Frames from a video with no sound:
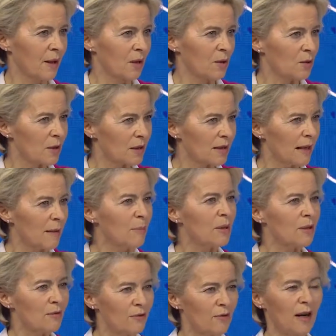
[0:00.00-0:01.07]
to
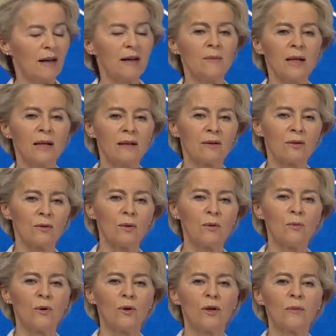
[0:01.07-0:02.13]
adapt farming to a
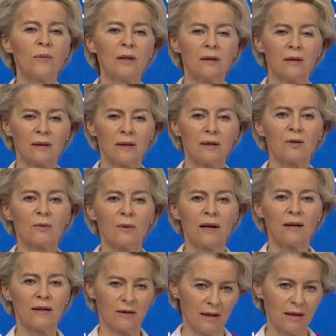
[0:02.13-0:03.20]
warmer and
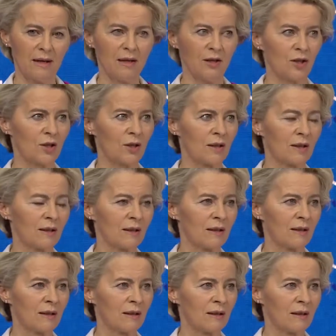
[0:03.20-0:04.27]
drier age.
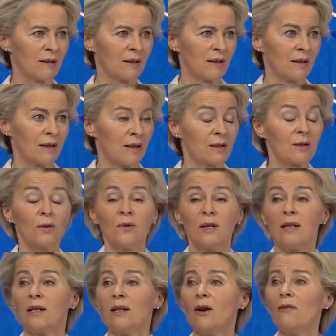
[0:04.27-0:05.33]
So
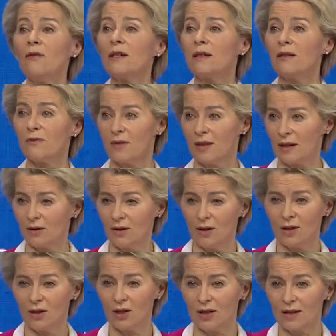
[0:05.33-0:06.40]
innovative
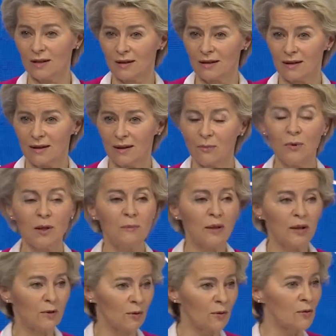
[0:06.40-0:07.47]
technologies will be
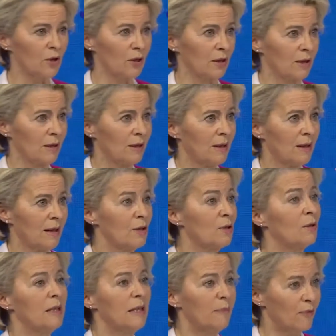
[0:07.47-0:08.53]
crucial
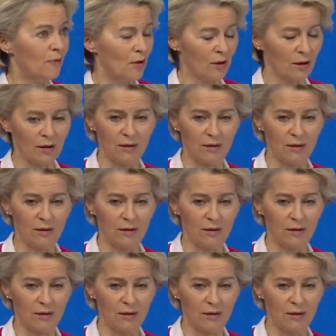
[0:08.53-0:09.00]
to leapfrog.